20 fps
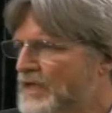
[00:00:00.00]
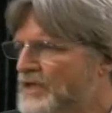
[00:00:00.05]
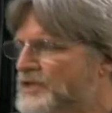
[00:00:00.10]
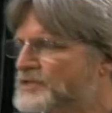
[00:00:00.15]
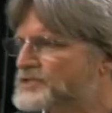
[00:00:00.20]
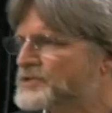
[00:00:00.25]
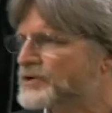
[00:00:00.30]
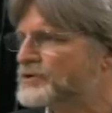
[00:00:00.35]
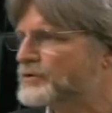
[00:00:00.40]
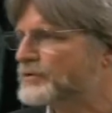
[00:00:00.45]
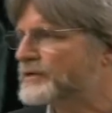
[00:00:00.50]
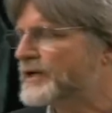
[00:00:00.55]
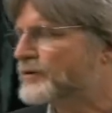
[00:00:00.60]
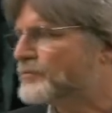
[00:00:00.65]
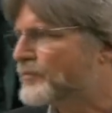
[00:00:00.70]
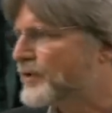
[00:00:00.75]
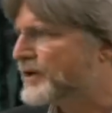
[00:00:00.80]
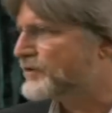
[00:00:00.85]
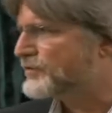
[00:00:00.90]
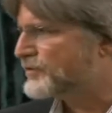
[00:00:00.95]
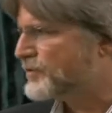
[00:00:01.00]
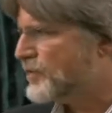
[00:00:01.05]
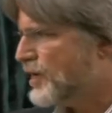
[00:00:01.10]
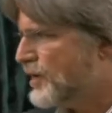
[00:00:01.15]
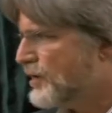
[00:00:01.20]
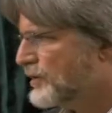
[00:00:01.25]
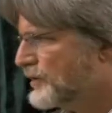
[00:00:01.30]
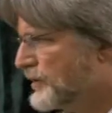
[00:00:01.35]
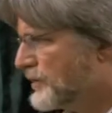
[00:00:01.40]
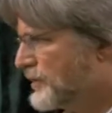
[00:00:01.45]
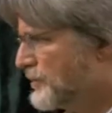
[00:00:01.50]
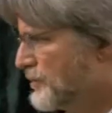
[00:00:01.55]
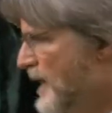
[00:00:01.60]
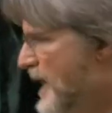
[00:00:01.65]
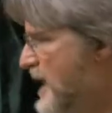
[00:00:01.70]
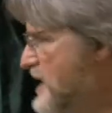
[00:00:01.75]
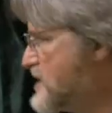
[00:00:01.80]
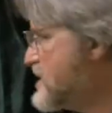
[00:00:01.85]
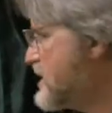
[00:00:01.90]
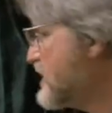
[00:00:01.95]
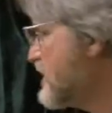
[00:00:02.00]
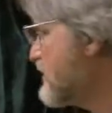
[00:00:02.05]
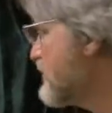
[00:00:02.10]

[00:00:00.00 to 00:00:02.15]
So you get what is called the rising